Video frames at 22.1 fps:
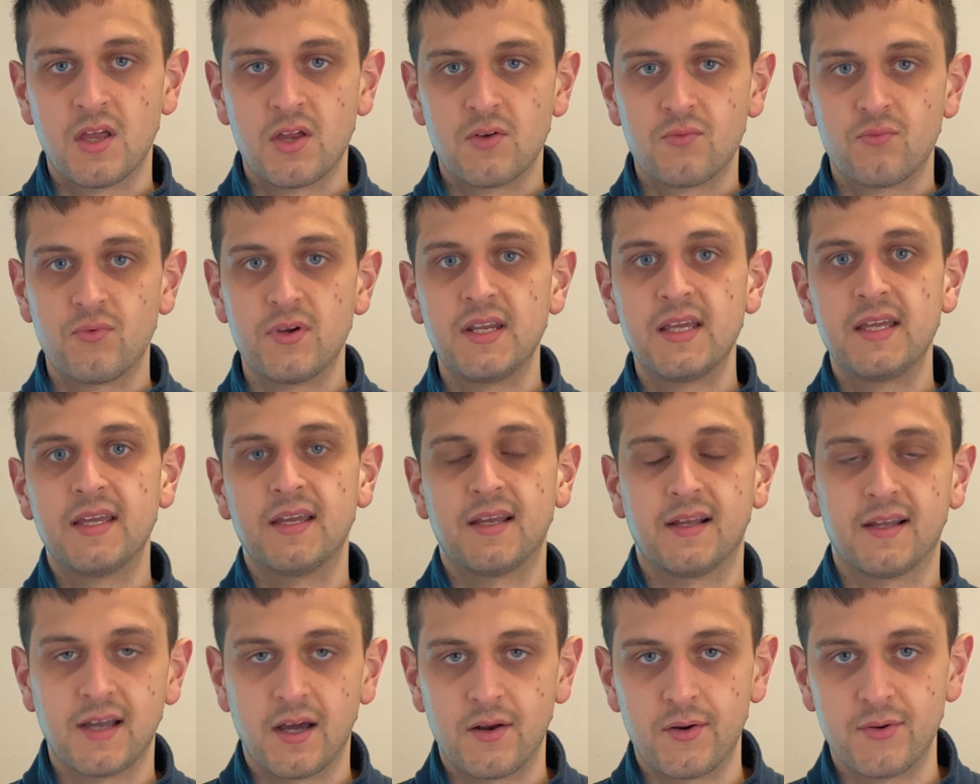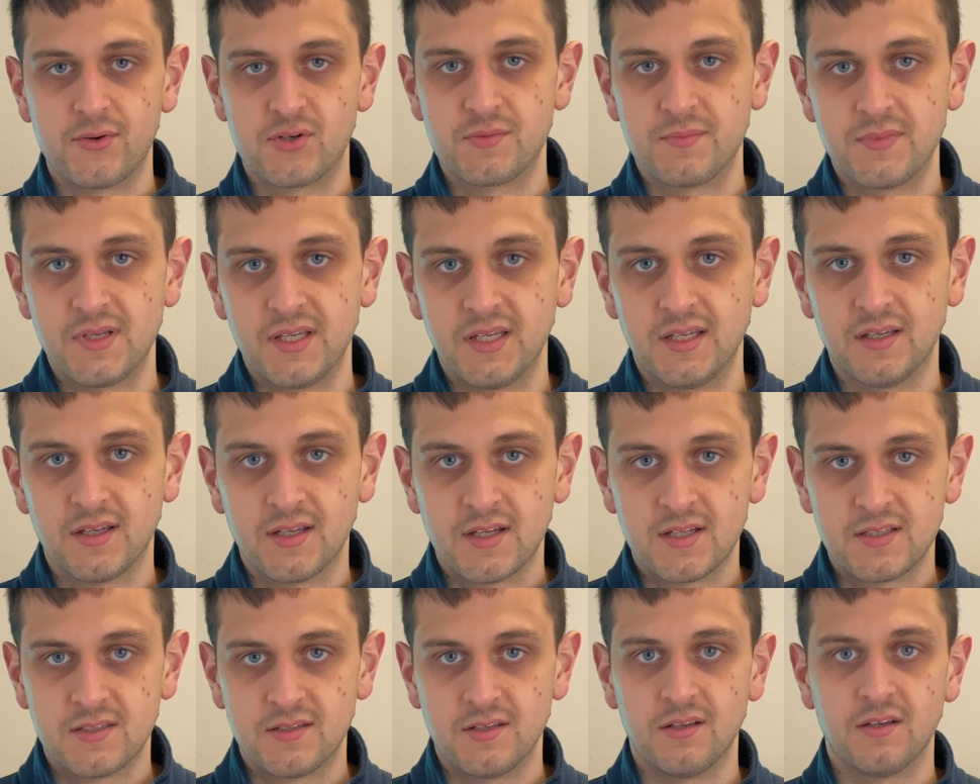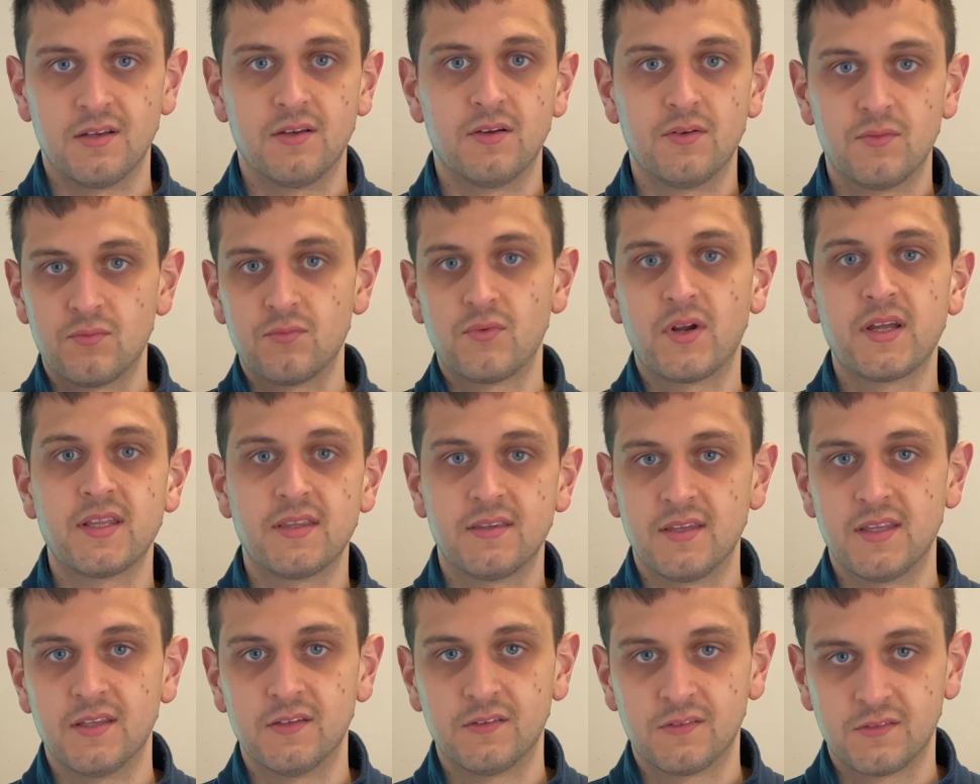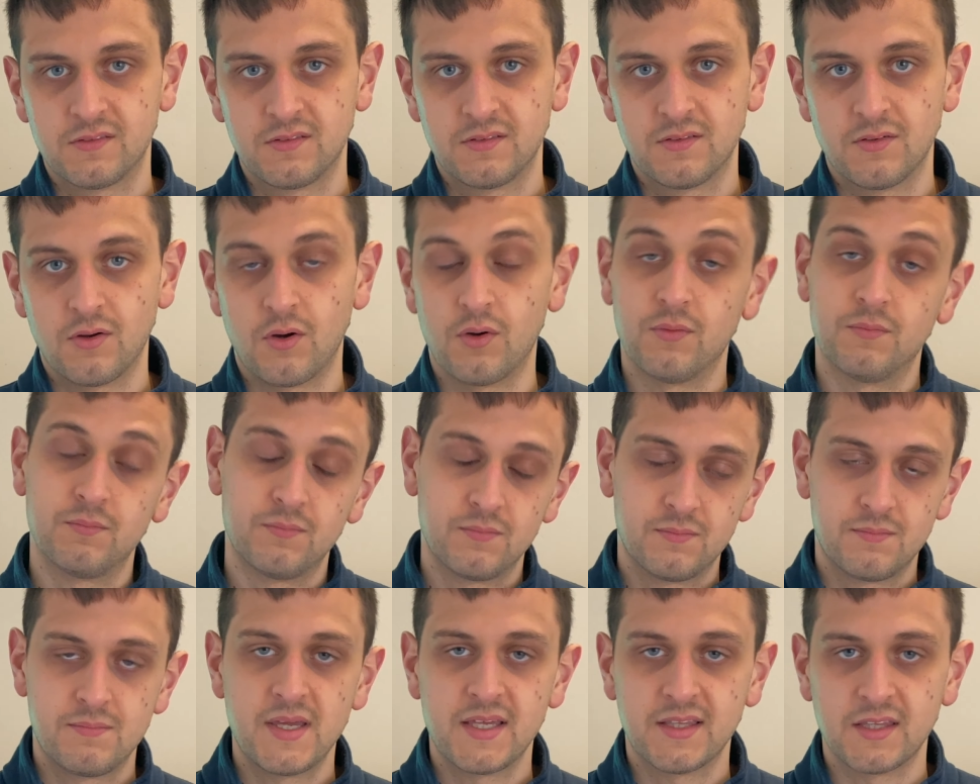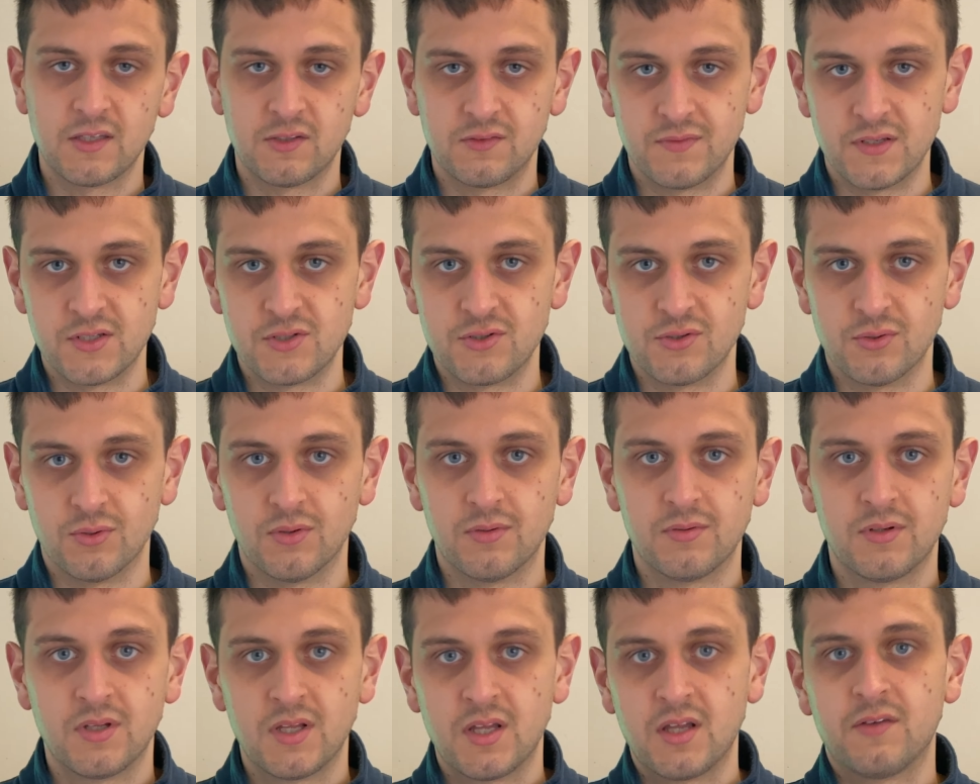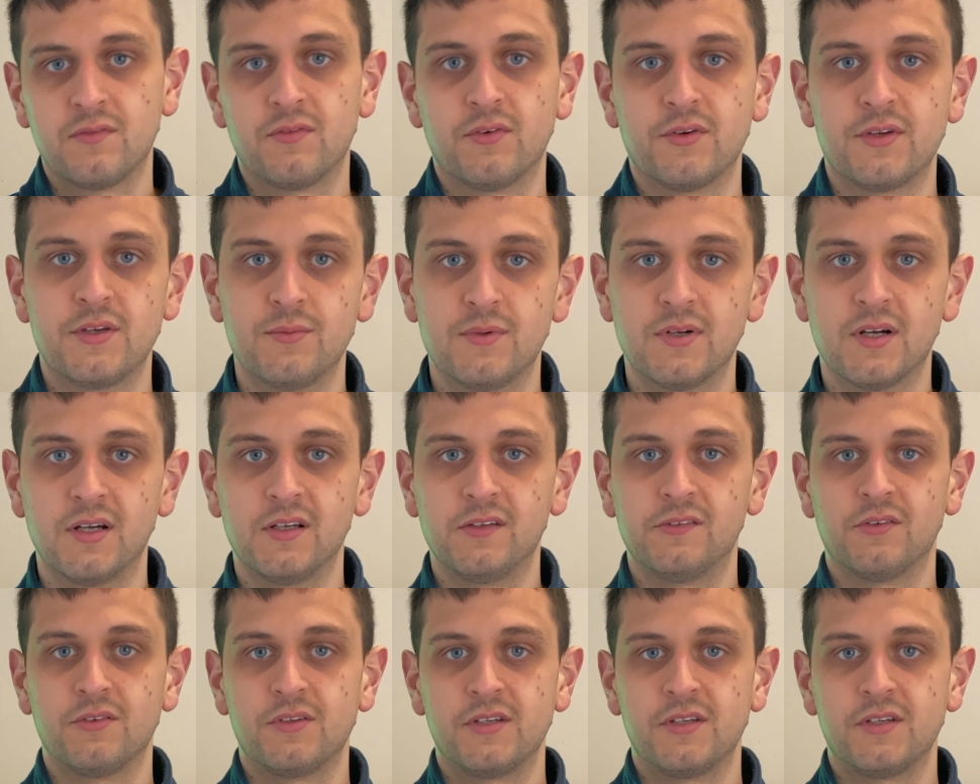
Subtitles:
really encouraged me to write this or make this video for you guys on